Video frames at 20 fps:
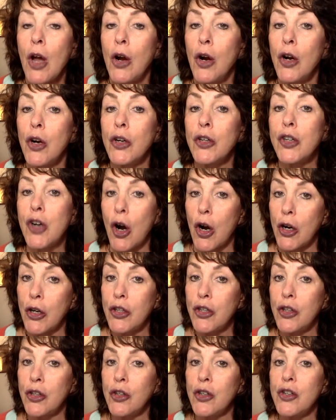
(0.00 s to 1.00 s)
her
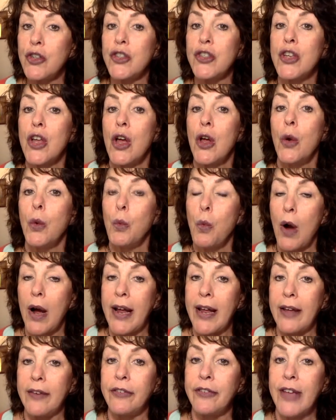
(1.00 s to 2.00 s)
gardener's
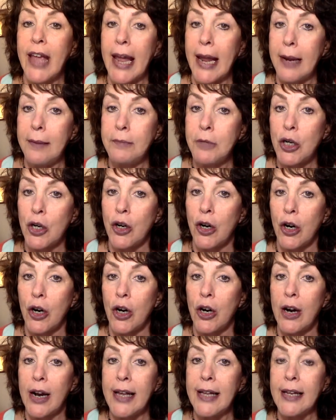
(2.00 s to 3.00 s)
wife came to
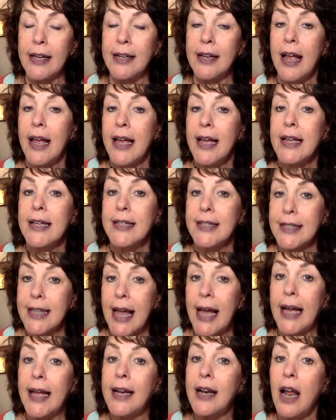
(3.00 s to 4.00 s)
her and
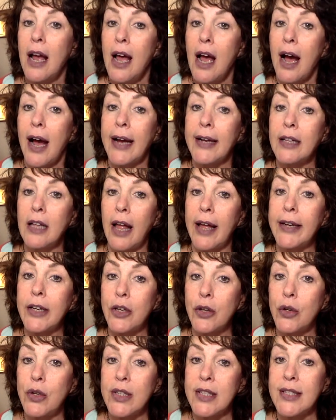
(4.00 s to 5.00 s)
said, "I'd
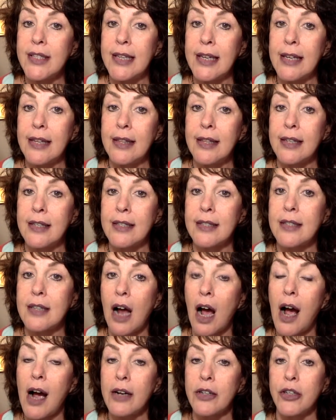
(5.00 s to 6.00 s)
like you to see this
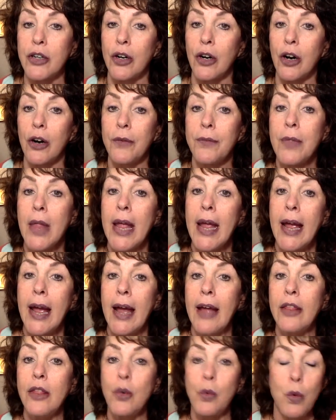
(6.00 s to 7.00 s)
doctor."
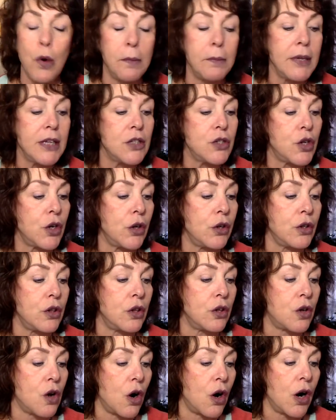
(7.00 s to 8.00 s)
And the woman took
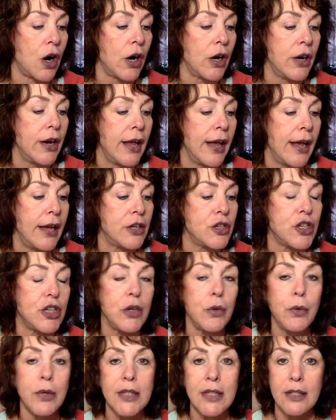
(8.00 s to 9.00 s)
the card and
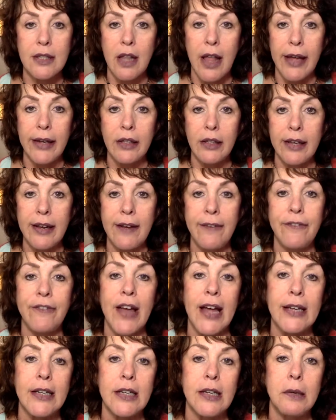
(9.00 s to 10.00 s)
she was slightly
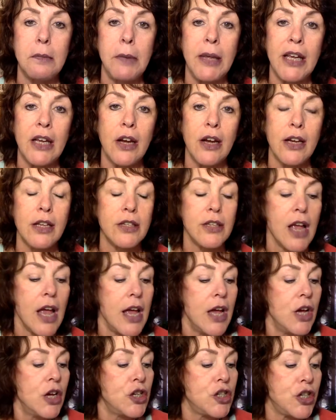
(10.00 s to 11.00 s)
offended because
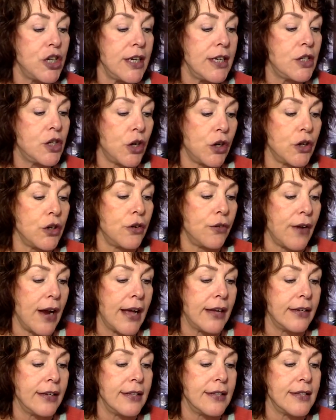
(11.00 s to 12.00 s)
she turned
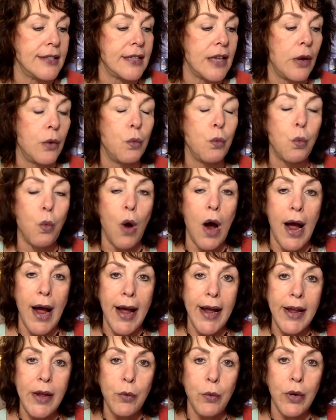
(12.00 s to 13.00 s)
around and said,
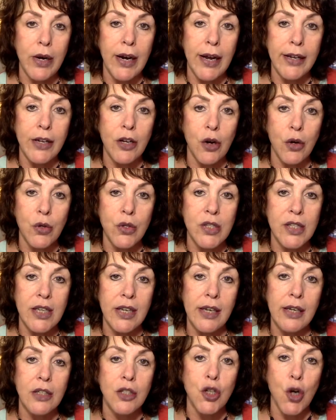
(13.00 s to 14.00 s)
"Why would I go
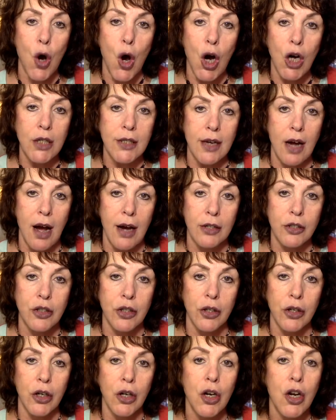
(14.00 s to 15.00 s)
see a dog
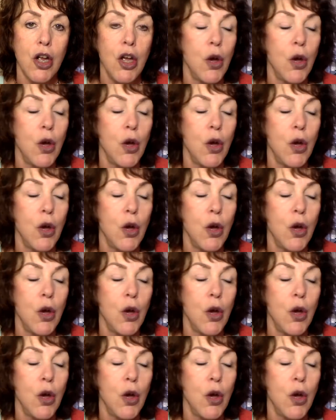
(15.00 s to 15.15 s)
doctor